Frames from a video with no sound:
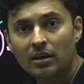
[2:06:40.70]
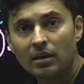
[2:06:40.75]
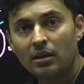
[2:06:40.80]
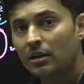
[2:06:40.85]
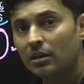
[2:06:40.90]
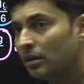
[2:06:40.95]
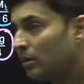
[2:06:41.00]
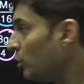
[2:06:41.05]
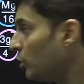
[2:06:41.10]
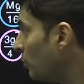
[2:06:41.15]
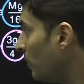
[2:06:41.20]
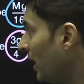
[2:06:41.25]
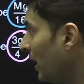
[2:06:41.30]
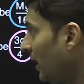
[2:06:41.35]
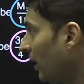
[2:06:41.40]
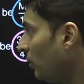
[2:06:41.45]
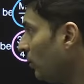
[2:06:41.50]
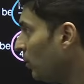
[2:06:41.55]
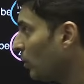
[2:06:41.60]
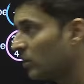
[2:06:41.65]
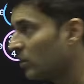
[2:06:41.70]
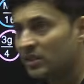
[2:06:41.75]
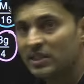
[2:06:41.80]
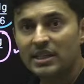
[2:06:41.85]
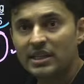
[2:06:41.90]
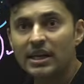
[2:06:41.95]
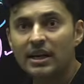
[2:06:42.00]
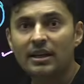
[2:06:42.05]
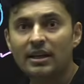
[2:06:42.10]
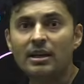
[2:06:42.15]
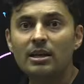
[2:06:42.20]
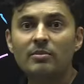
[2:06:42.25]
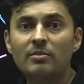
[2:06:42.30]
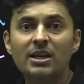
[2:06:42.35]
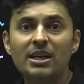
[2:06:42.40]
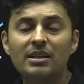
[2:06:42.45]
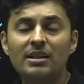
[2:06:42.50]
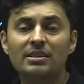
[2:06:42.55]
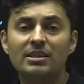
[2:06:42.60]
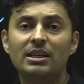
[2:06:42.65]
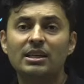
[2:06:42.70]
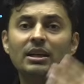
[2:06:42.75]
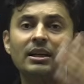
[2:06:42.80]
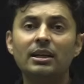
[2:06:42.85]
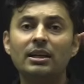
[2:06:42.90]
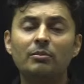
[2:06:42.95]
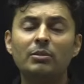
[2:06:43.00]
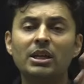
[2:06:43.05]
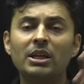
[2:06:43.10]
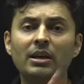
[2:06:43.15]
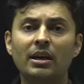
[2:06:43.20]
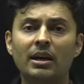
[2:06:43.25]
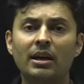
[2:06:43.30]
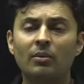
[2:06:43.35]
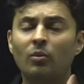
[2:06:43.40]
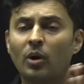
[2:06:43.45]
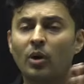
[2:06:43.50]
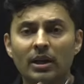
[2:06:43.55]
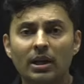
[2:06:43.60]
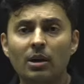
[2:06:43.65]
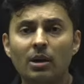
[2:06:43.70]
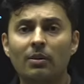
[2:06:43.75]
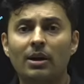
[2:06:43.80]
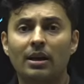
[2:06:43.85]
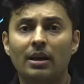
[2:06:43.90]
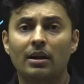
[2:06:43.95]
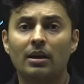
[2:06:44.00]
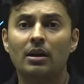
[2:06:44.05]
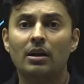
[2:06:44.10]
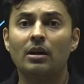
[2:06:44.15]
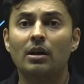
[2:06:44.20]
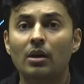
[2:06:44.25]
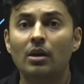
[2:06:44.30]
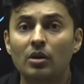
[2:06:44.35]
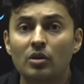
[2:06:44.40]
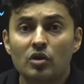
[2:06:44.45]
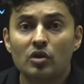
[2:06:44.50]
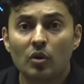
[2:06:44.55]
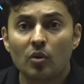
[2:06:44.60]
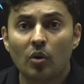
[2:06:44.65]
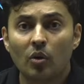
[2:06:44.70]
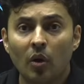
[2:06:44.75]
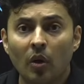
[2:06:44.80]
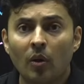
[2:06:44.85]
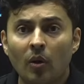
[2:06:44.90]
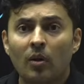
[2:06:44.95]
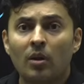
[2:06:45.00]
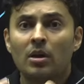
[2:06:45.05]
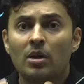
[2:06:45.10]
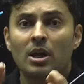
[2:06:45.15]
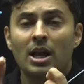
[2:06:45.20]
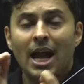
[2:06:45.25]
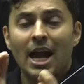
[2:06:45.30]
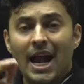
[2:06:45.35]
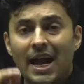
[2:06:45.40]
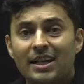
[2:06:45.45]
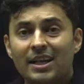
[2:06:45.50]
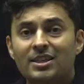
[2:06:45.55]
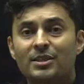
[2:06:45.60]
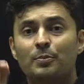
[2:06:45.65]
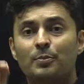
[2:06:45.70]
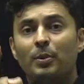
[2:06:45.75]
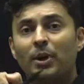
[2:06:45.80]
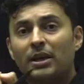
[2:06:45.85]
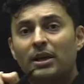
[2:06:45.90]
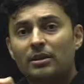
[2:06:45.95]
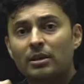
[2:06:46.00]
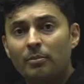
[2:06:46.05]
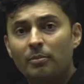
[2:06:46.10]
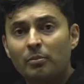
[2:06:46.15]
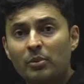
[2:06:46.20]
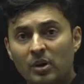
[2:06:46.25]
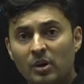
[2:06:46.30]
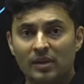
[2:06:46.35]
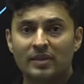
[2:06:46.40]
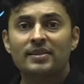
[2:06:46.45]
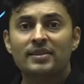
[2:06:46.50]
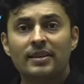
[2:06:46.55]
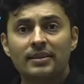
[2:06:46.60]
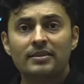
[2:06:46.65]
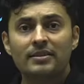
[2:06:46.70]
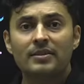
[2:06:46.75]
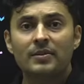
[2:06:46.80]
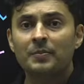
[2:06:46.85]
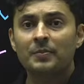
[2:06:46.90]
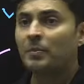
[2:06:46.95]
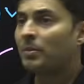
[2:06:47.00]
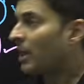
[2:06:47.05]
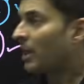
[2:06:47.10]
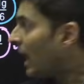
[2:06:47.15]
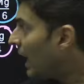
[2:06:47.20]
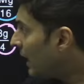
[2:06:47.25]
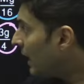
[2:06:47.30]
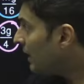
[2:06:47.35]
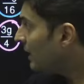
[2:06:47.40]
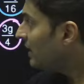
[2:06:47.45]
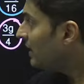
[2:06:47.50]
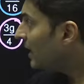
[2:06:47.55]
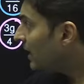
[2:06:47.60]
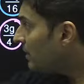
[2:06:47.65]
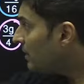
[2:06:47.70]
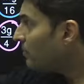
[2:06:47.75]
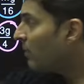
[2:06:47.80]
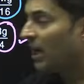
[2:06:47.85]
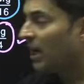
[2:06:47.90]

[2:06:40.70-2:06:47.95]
You might have to go C, A, D, B, C, D, B, A, whatever. So go as per the process and then mark